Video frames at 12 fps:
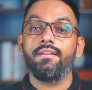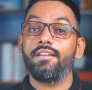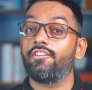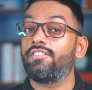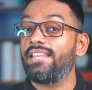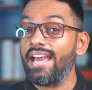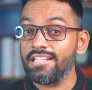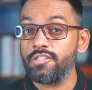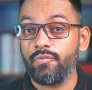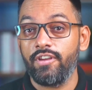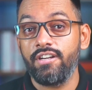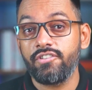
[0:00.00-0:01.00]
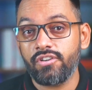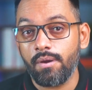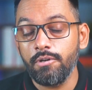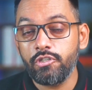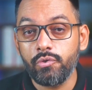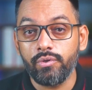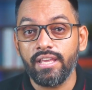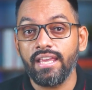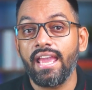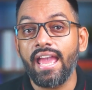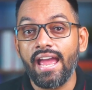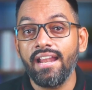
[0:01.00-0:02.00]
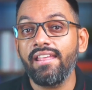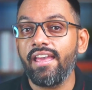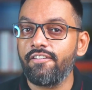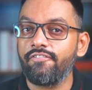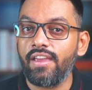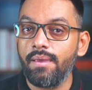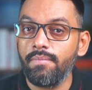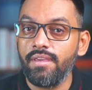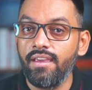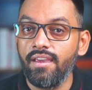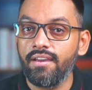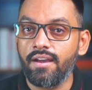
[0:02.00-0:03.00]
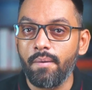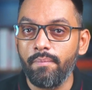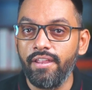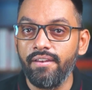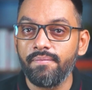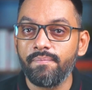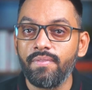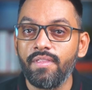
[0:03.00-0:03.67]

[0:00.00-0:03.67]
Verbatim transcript: Now that's where troubleshooting and FMEA come in.